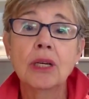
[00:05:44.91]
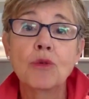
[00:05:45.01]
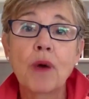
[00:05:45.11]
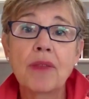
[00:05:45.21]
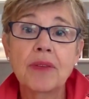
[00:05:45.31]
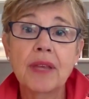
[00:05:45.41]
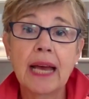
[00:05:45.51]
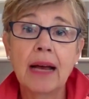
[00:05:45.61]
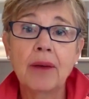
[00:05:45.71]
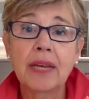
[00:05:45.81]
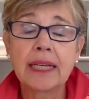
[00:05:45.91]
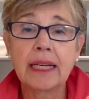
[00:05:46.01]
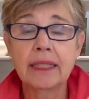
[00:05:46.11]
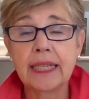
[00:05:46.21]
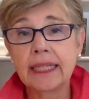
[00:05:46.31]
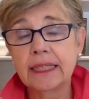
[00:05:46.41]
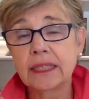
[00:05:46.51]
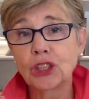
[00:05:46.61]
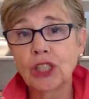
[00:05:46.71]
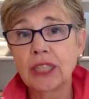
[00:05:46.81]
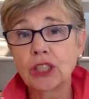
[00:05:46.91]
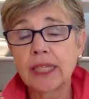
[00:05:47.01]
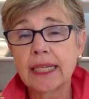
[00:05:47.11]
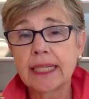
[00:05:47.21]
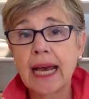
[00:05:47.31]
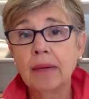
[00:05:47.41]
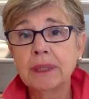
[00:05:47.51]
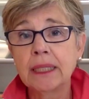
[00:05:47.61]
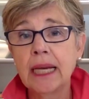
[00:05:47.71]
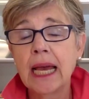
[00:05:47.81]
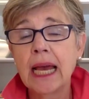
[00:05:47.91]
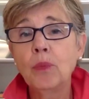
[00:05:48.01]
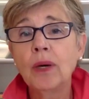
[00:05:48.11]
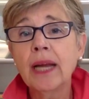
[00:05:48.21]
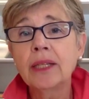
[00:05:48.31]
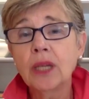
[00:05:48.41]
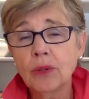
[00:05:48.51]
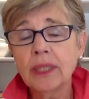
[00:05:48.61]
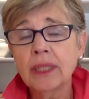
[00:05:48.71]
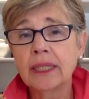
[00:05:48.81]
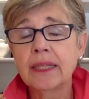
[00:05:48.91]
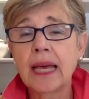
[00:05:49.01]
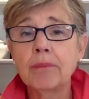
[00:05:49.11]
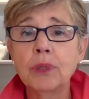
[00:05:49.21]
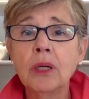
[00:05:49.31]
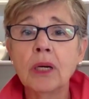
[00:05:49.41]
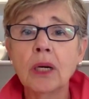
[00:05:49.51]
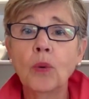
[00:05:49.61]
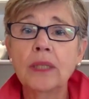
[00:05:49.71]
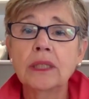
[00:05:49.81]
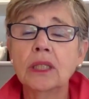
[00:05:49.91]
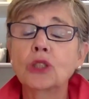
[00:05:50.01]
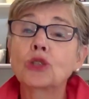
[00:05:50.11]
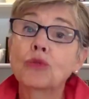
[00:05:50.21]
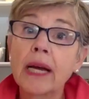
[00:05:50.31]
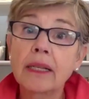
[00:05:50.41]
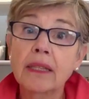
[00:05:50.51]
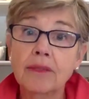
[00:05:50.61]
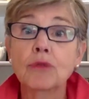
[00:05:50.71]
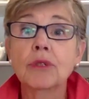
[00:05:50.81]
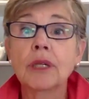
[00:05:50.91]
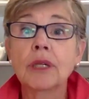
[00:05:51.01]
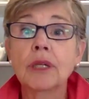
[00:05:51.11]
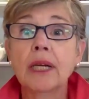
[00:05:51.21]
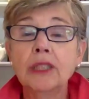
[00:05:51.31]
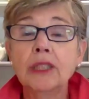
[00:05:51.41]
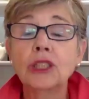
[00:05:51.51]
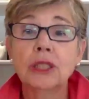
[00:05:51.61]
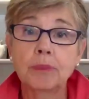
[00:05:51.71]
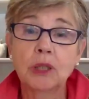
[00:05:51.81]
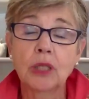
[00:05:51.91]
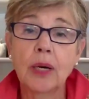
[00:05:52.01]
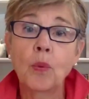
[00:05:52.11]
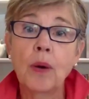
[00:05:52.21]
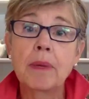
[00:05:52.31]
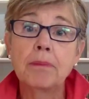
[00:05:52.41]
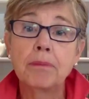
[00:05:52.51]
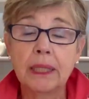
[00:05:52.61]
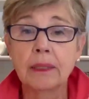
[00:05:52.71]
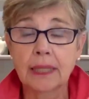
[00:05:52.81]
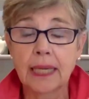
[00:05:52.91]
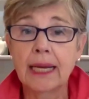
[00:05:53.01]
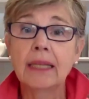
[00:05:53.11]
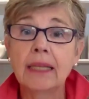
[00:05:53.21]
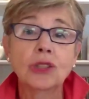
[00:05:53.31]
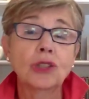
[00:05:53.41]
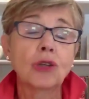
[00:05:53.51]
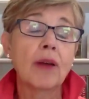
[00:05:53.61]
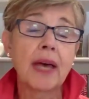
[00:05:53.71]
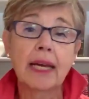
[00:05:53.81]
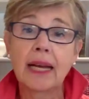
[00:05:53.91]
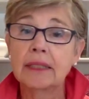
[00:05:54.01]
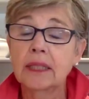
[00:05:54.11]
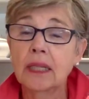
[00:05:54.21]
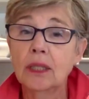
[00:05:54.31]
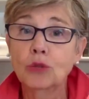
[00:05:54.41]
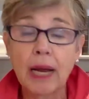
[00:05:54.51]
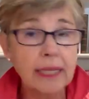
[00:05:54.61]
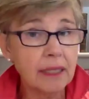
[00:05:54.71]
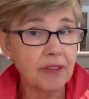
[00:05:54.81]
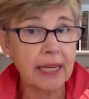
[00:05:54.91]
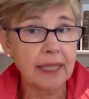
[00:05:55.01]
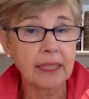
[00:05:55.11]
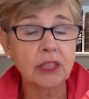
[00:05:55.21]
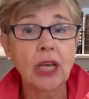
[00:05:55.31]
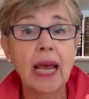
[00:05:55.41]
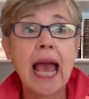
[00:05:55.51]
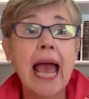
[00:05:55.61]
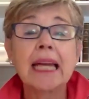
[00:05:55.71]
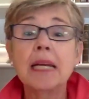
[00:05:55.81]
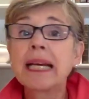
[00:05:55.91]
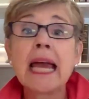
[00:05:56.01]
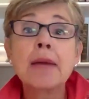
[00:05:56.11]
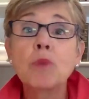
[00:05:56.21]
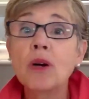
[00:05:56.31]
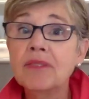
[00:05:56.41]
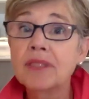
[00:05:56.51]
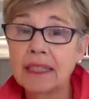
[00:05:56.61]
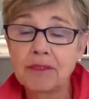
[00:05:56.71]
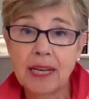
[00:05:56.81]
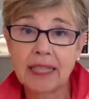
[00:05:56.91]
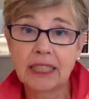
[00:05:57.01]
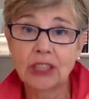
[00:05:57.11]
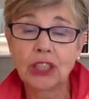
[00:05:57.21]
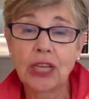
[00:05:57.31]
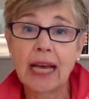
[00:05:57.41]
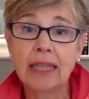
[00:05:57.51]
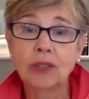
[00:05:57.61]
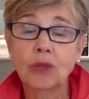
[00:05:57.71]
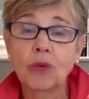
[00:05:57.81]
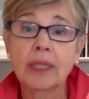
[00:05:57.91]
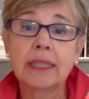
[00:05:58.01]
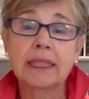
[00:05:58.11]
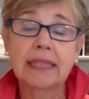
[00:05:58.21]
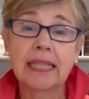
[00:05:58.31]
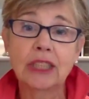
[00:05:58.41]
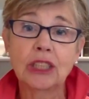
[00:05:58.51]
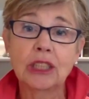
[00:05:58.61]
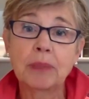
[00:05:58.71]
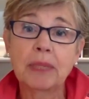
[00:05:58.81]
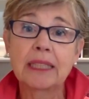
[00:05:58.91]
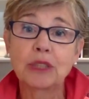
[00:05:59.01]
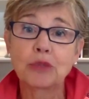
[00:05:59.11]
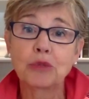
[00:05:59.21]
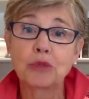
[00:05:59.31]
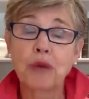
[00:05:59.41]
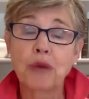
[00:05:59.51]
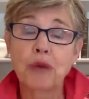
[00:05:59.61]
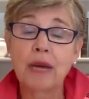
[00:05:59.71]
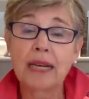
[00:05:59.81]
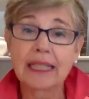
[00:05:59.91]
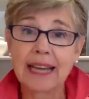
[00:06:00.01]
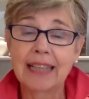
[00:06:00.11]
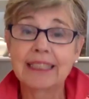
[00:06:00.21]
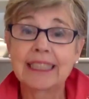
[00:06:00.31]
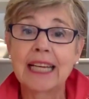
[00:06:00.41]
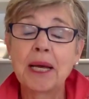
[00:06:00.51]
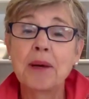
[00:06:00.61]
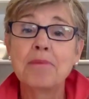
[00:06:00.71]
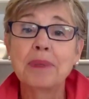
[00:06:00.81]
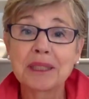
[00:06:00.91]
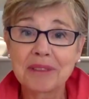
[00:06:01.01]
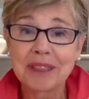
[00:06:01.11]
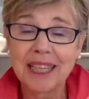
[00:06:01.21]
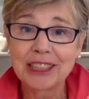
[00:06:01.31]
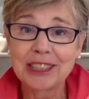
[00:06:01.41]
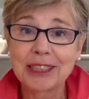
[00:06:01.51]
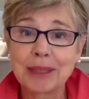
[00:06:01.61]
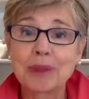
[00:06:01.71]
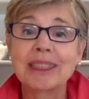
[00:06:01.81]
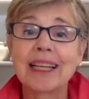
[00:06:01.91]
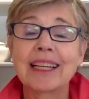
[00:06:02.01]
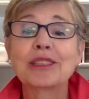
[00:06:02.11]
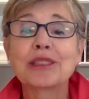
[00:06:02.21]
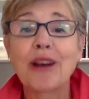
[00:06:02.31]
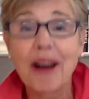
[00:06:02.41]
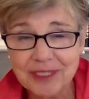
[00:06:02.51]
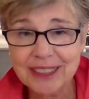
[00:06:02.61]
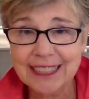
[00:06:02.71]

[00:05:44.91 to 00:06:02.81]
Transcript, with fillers: rather than how they needed to change and adapt. And what I noted in that book was the strength of the relationships that women built. And I saw that as a great advantage. And it became more of an advantage as organizations begin to recognize that building relationships was not a soft